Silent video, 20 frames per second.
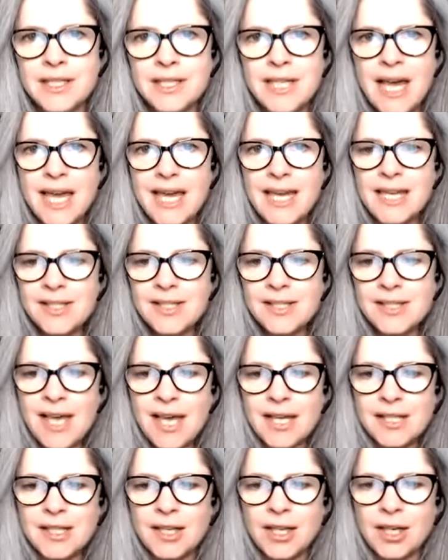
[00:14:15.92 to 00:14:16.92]
takes
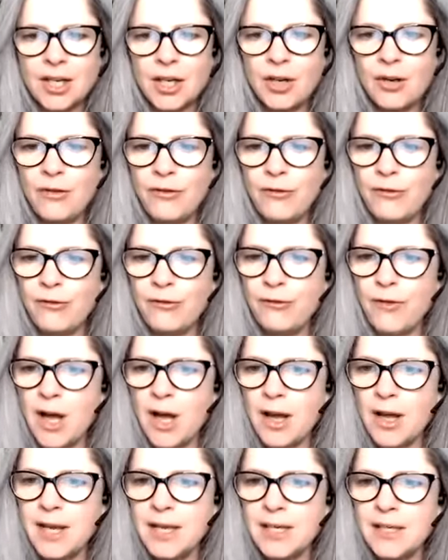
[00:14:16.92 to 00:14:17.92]
that
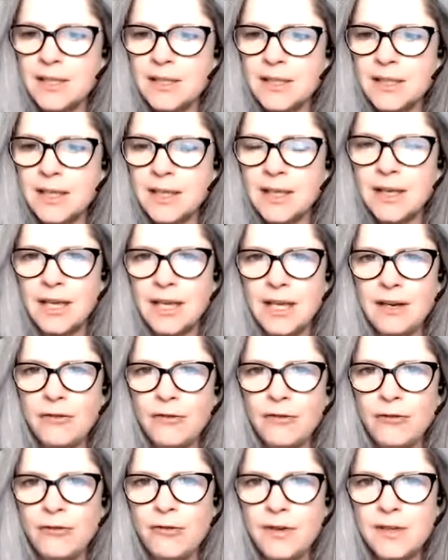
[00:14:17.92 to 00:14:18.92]
confined,
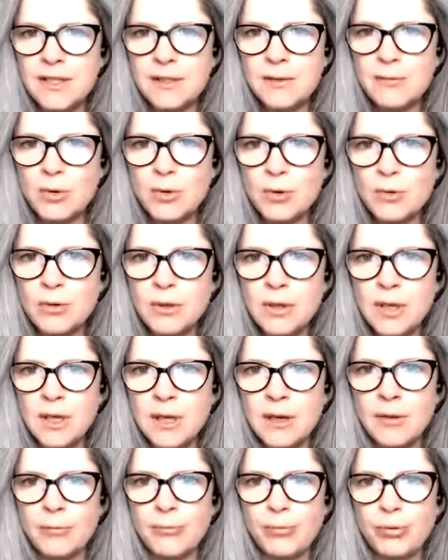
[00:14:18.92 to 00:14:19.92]
invisible
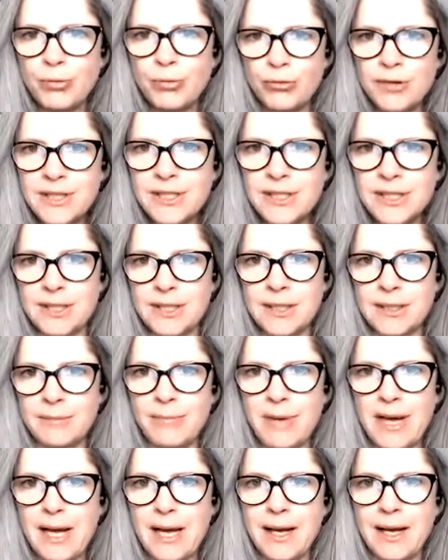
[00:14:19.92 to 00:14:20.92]
prison
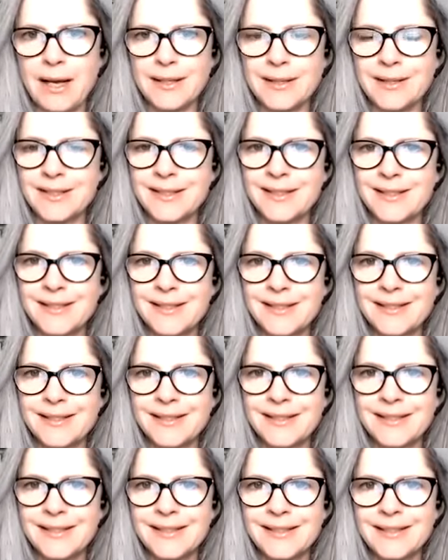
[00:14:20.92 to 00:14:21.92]
bars
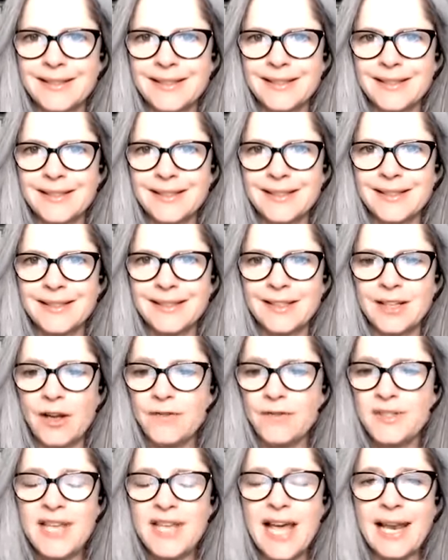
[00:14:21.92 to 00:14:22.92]

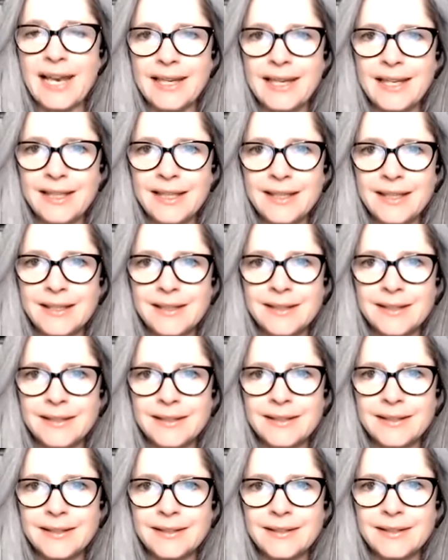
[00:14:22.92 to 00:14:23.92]
of Sally,
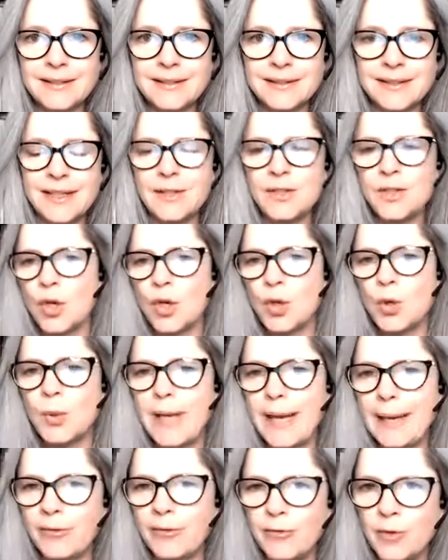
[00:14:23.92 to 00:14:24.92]
insert your
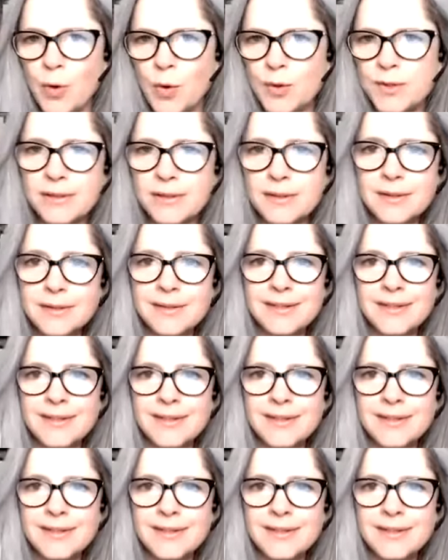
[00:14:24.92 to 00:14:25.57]
name, of course,